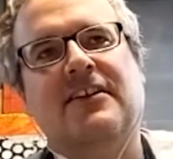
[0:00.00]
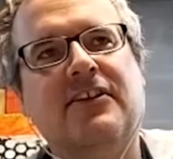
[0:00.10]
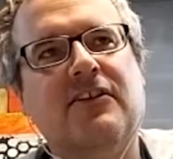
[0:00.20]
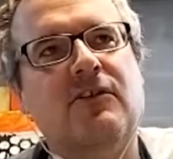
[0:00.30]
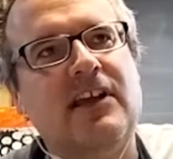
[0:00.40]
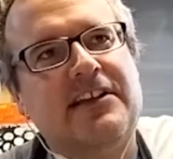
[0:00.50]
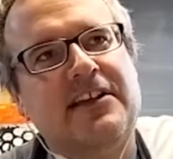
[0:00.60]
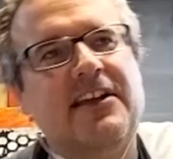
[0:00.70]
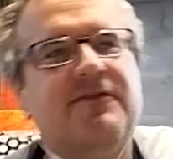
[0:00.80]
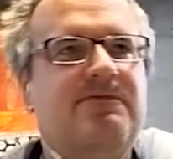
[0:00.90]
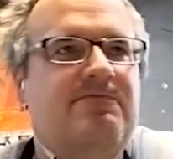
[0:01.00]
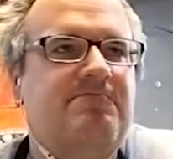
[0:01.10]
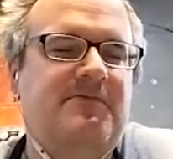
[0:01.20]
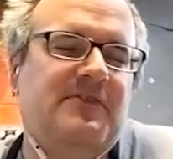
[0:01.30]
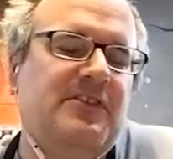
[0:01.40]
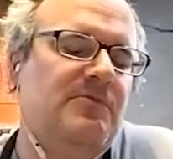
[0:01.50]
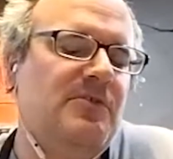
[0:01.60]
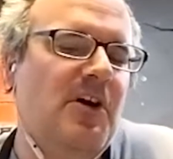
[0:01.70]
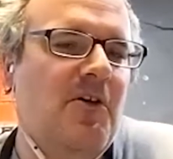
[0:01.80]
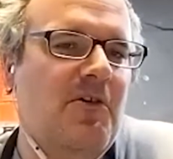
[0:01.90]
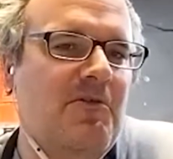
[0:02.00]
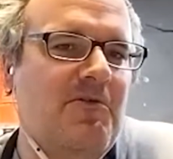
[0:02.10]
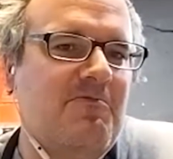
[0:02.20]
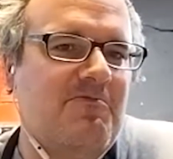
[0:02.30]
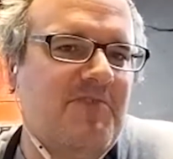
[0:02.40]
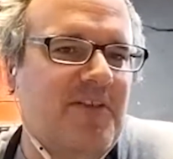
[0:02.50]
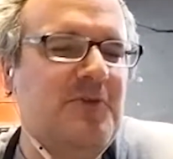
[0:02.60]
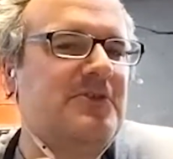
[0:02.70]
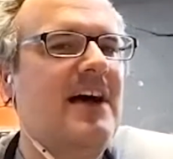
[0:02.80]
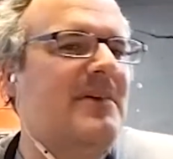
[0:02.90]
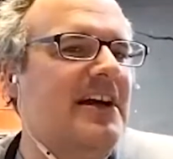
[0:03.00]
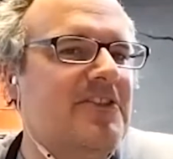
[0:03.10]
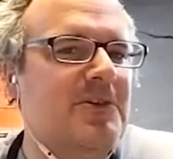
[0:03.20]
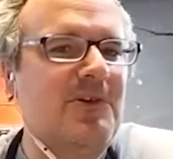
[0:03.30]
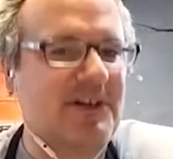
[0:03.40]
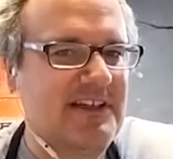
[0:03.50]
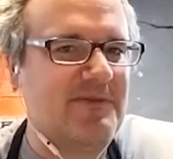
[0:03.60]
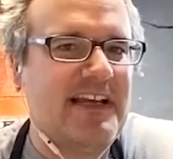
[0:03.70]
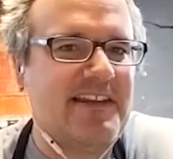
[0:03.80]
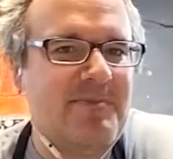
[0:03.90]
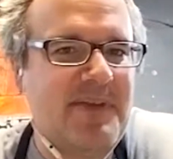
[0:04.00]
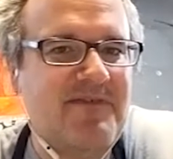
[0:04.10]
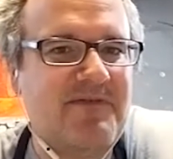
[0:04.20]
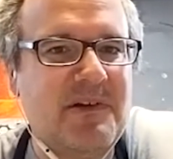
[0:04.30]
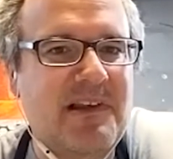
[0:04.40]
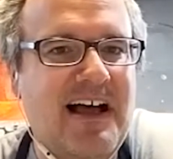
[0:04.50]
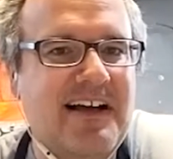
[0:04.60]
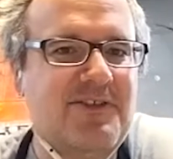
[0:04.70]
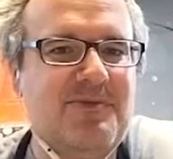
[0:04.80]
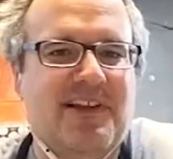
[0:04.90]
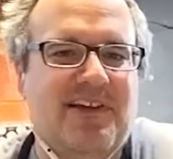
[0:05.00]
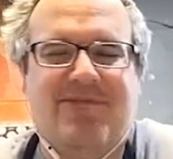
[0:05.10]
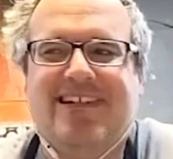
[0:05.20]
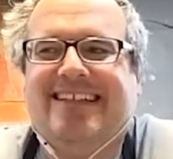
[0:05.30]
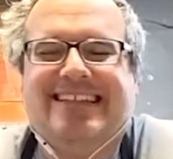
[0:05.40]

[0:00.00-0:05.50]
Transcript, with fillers: you know, like if you know, if you saw my other work that we had at Banfield Lock, you'd be like, what?